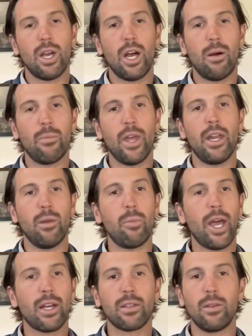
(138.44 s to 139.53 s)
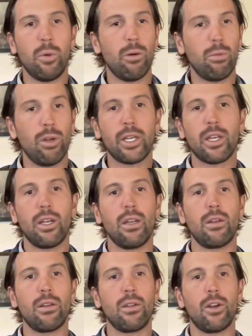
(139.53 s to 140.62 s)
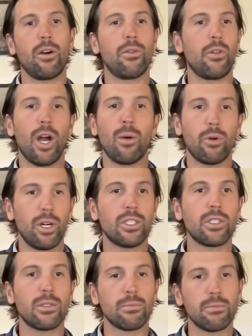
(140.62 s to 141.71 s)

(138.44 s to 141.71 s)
that impact the public and their operation.